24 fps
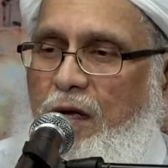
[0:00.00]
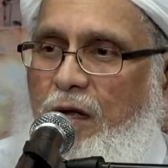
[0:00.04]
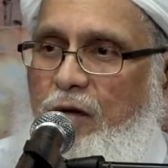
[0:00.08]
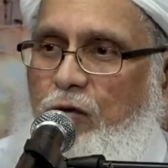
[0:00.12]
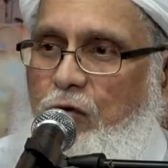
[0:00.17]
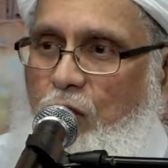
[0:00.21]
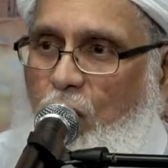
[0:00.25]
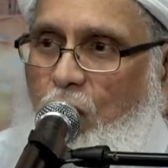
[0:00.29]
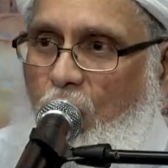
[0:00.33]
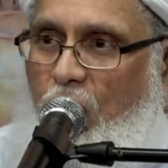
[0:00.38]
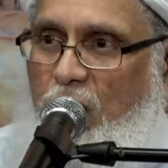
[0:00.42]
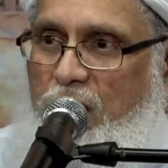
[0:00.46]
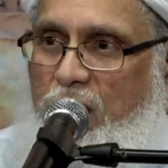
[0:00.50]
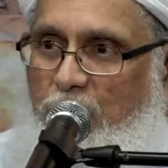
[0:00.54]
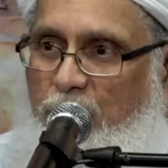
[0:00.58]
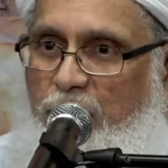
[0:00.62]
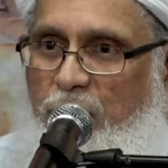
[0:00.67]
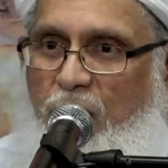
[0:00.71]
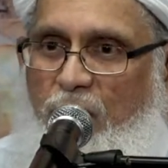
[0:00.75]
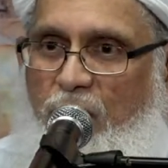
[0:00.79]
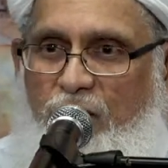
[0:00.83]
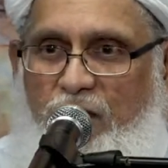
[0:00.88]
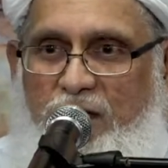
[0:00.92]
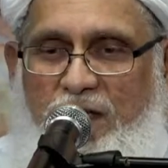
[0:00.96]
No other
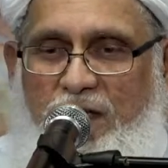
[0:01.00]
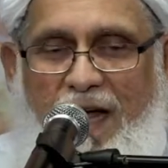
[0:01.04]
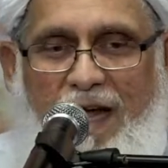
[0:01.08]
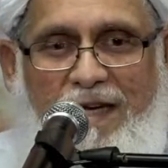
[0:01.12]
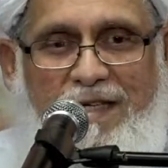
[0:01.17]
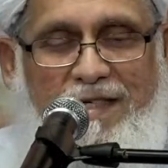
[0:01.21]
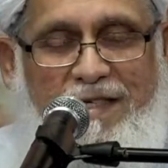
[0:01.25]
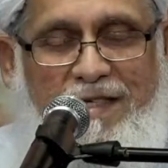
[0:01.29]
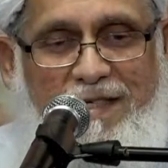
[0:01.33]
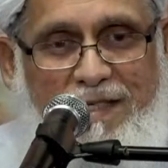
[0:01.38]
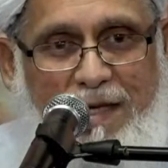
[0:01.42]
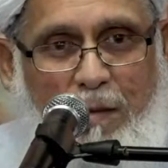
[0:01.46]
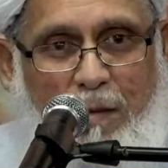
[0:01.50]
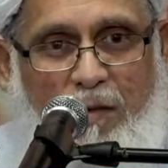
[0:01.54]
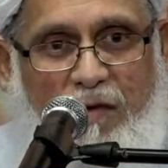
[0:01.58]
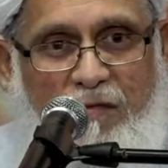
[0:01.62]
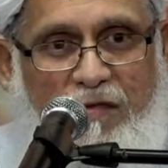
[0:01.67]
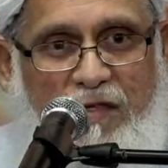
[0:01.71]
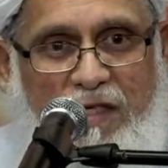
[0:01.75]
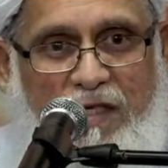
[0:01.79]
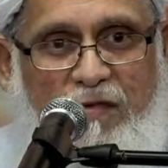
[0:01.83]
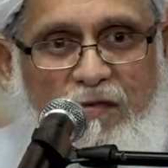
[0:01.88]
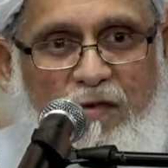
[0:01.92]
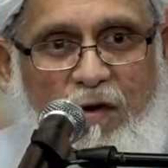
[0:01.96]
prophet had some of
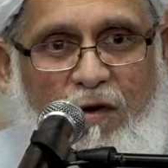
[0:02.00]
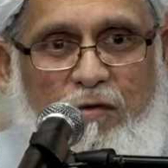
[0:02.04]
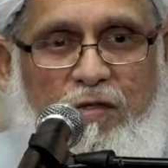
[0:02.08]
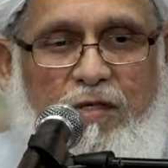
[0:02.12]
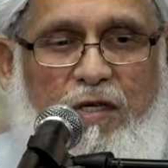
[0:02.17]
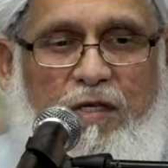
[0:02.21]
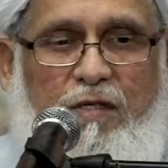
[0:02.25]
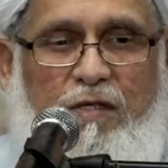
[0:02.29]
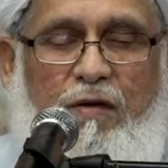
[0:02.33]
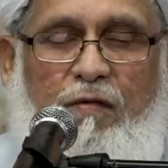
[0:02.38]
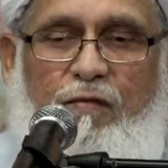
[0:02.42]
these functions.